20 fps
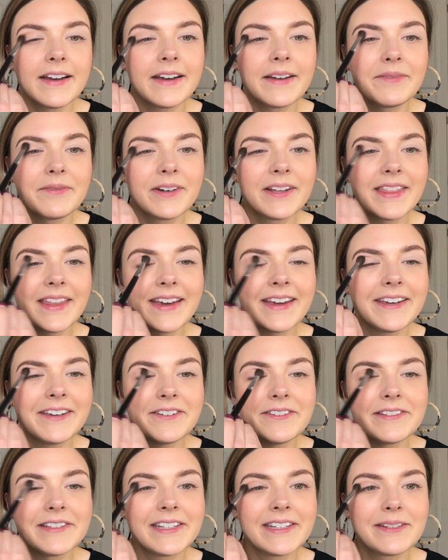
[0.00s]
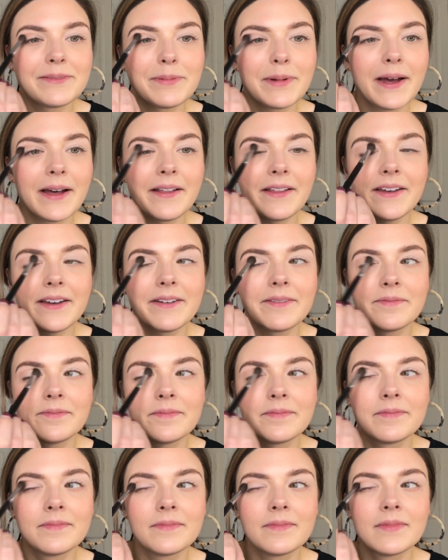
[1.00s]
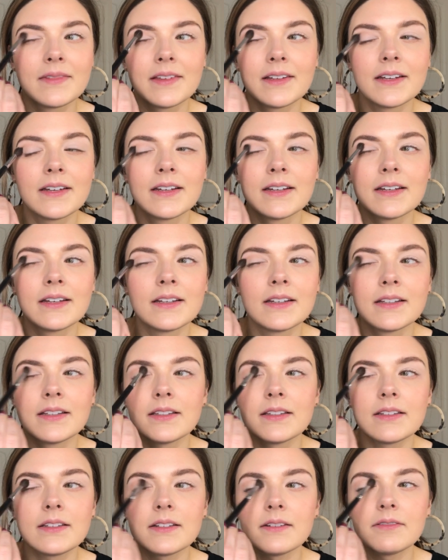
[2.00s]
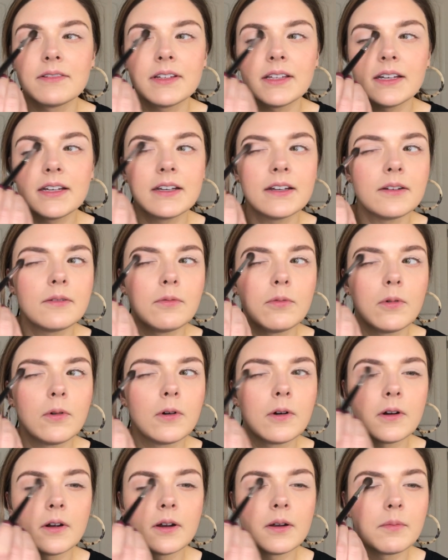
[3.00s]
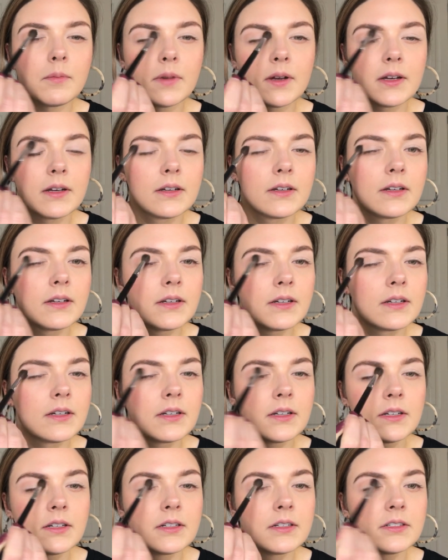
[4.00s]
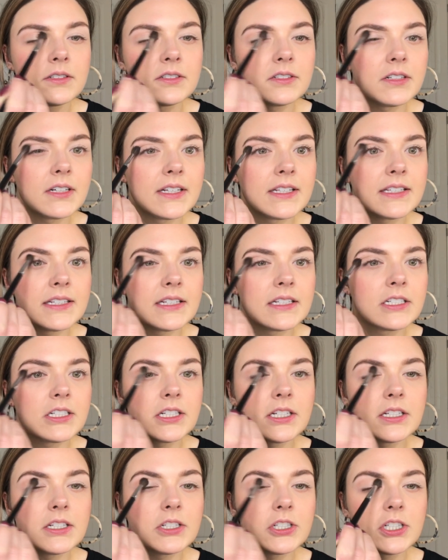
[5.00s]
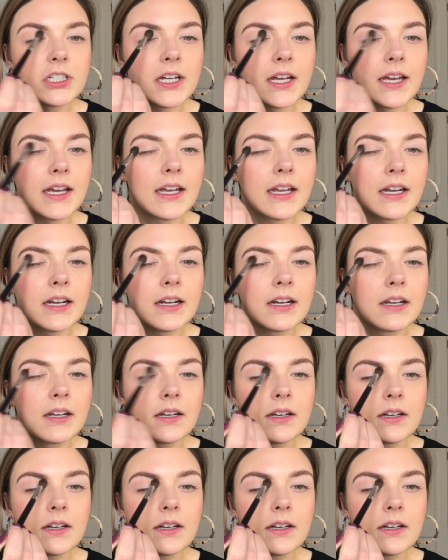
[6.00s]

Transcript: time when they use this palette. It's a really good warm transition shade.